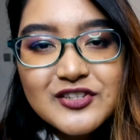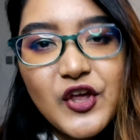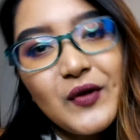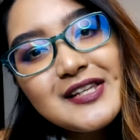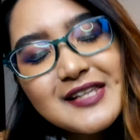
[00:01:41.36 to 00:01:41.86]

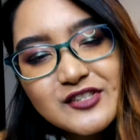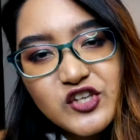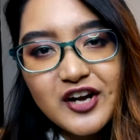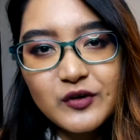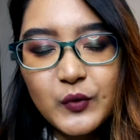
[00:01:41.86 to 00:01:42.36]
So let's get
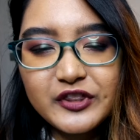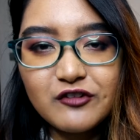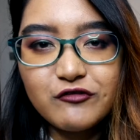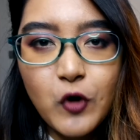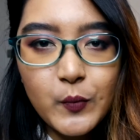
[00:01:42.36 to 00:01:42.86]
started with
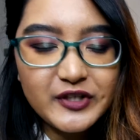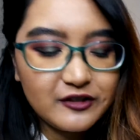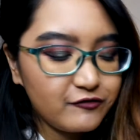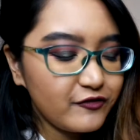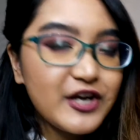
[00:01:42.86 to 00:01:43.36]
the
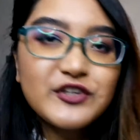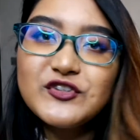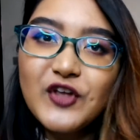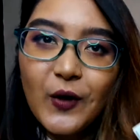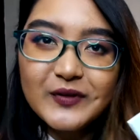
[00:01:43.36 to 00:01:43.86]
formula first.
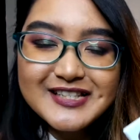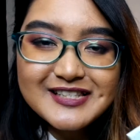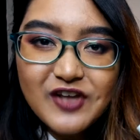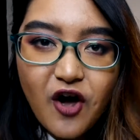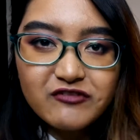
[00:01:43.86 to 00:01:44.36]
So this
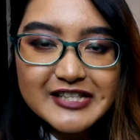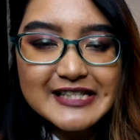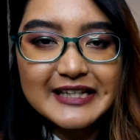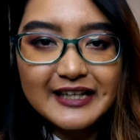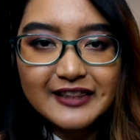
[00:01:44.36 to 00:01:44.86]
is
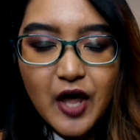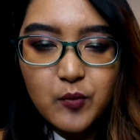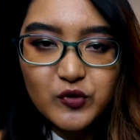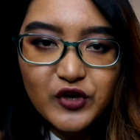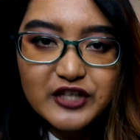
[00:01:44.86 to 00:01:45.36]
obviously their
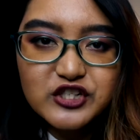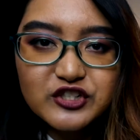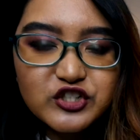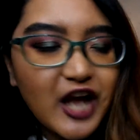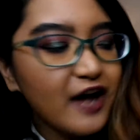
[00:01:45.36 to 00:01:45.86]
pressed
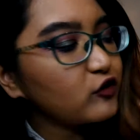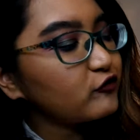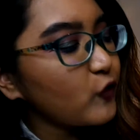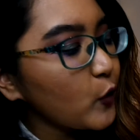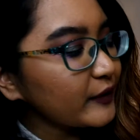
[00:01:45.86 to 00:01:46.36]
shadow
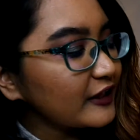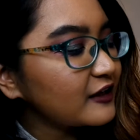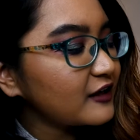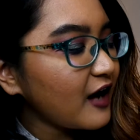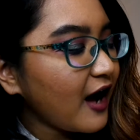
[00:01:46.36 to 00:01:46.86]

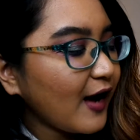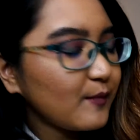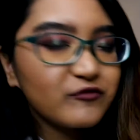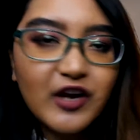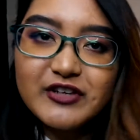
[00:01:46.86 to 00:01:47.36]
formula,
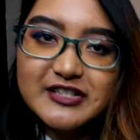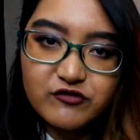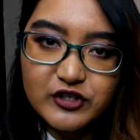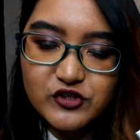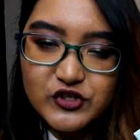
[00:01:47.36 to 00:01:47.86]
very
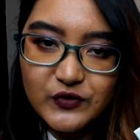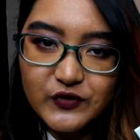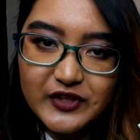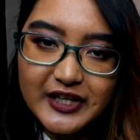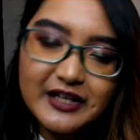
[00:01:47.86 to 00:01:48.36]
different
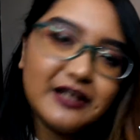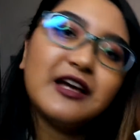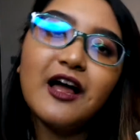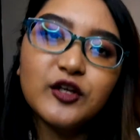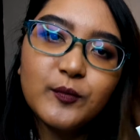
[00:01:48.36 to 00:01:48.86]
to the
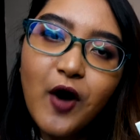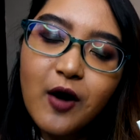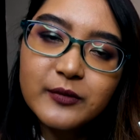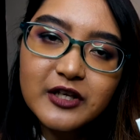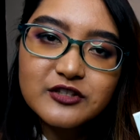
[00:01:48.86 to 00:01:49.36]

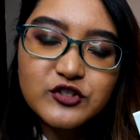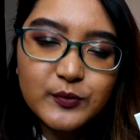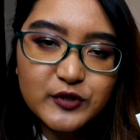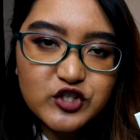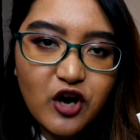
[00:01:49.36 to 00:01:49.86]
Colourpop
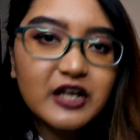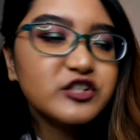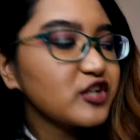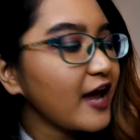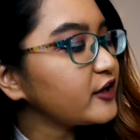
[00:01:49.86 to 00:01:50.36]
Super Shock
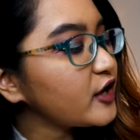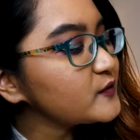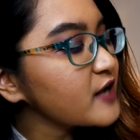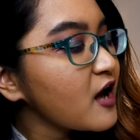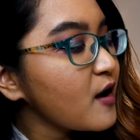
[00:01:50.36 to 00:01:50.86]

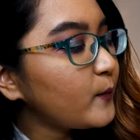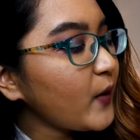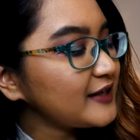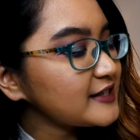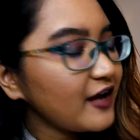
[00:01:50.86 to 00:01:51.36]
shadows,
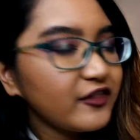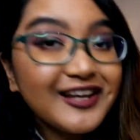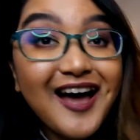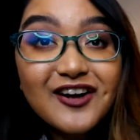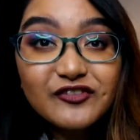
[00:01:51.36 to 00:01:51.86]
but I
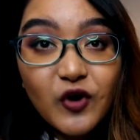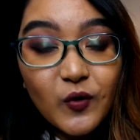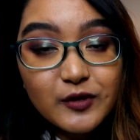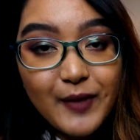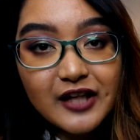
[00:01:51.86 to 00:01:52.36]
think out of
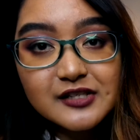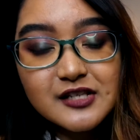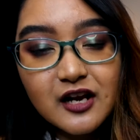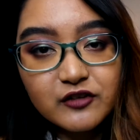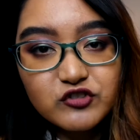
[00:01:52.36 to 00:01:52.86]
all the palettes
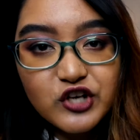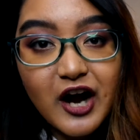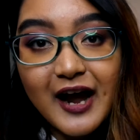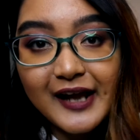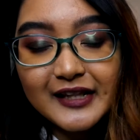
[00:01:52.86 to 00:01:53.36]
that I've
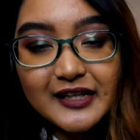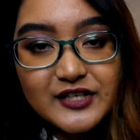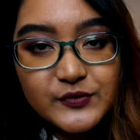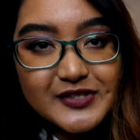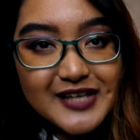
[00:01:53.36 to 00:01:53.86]
tried,
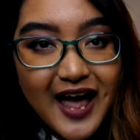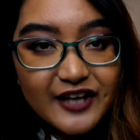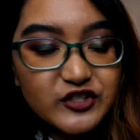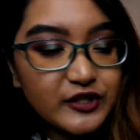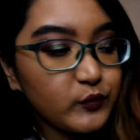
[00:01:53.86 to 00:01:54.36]
these ones are
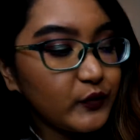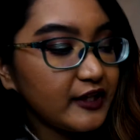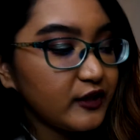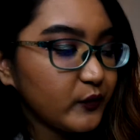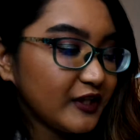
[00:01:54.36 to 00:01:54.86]
actually
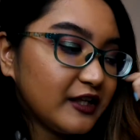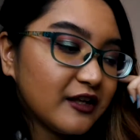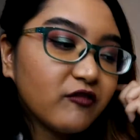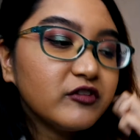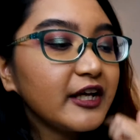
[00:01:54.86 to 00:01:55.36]
really
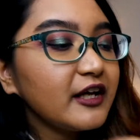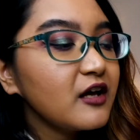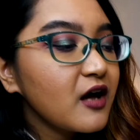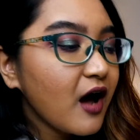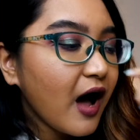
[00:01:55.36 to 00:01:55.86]
lovely.
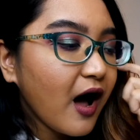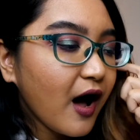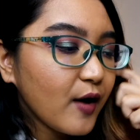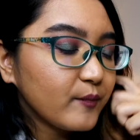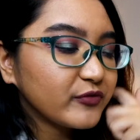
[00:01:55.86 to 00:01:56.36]

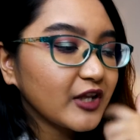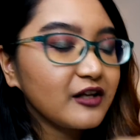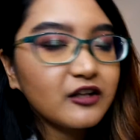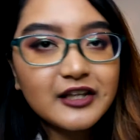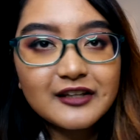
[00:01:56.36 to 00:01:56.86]

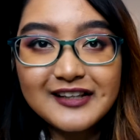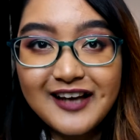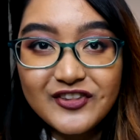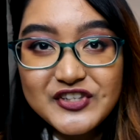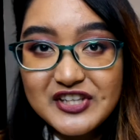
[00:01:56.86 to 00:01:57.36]
Not that the
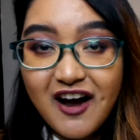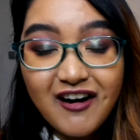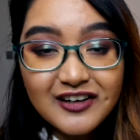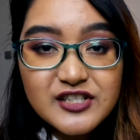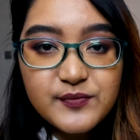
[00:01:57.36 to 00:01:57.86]
others
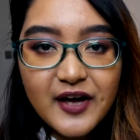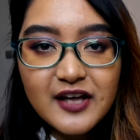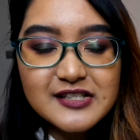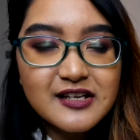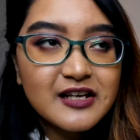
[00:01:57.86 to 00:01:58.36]
aren't,
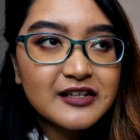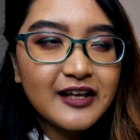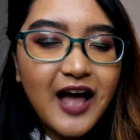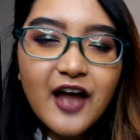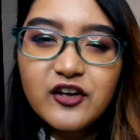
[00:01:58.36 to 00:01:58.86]
but
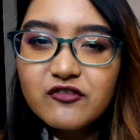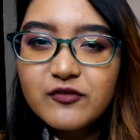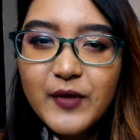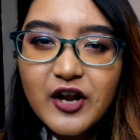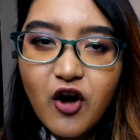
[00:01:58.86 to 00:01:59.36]
they're kind of
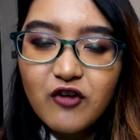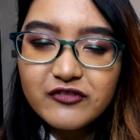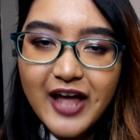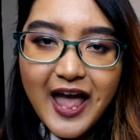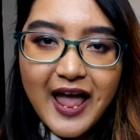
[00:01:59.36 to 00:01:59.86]
a bit
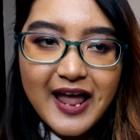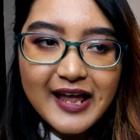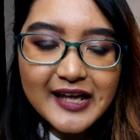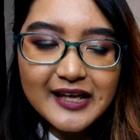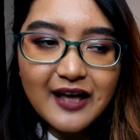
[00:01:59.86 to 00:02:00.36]
of
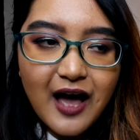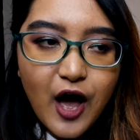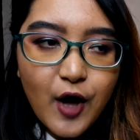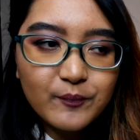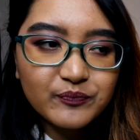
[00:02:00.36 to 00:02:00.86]
a
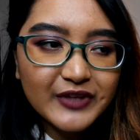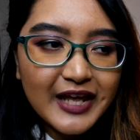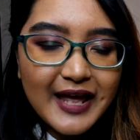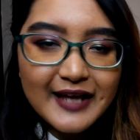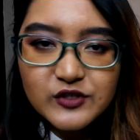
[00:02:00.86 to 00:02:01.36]

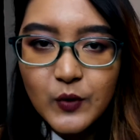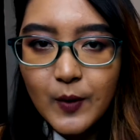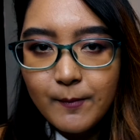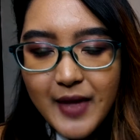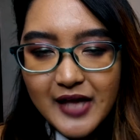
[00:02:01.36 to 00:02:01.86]
hit
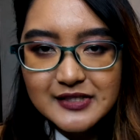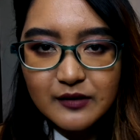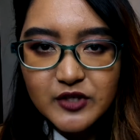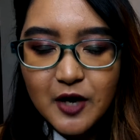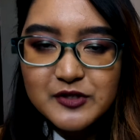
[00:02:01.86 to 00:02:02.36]
miss.
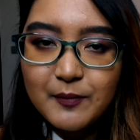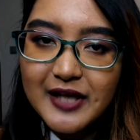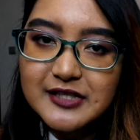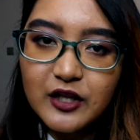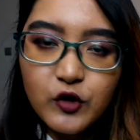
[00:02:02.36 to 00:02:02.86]
Sometimes the
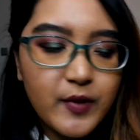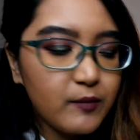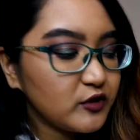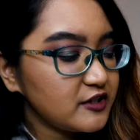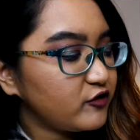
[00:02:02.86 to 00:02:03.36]
mattes are a little bit
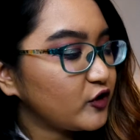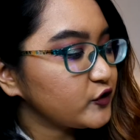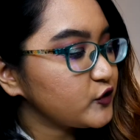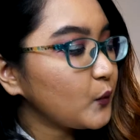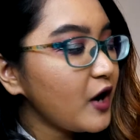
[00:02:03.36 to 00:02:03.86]
more
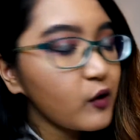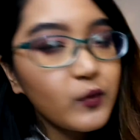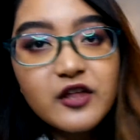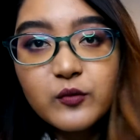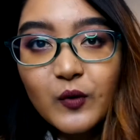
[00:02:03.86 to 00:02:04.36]
difficult to work
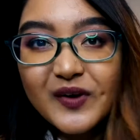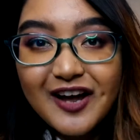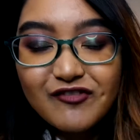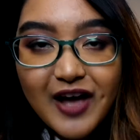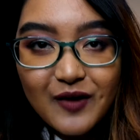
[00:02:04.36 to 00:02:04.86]
with. What
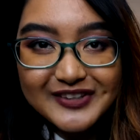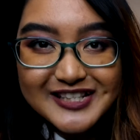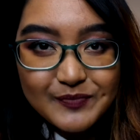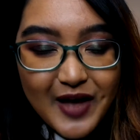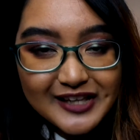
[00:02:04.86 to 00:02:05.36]
I found with
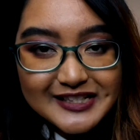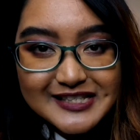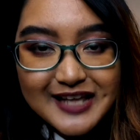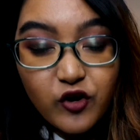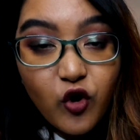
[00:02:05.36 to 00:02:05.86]
this palette
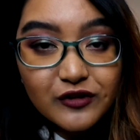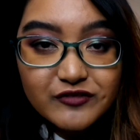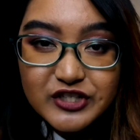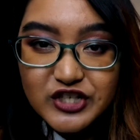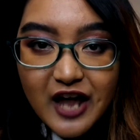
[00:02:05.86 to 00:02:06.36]
is that all of
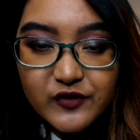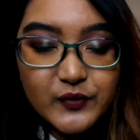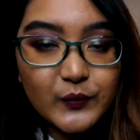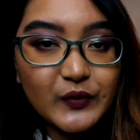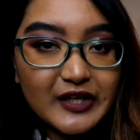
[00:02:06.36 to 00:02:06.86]
the shadows
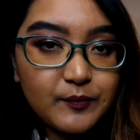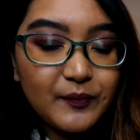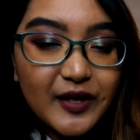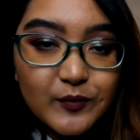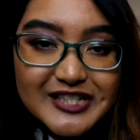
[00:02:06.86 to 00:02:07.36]
are really
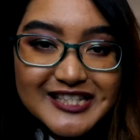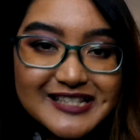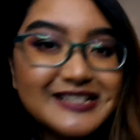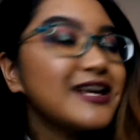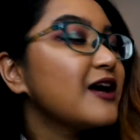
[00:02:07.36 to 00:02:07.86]

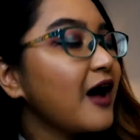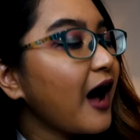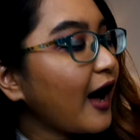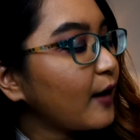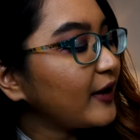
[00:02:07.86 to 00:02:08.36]
pigmented,
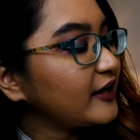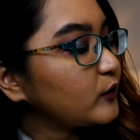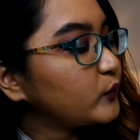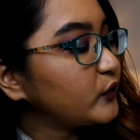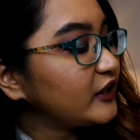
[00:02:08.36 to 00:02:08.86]
and
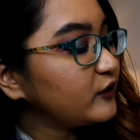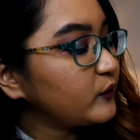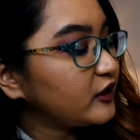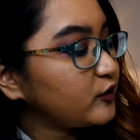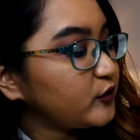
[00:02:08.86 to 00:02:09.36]
they're
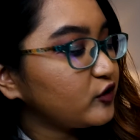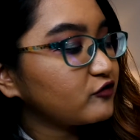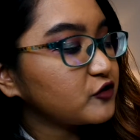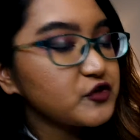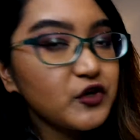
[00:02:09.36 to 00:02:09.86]
really
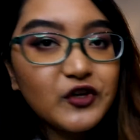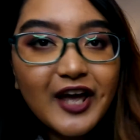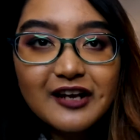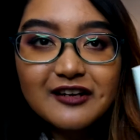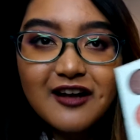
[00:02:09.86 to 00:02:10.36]
beautiful. So you get a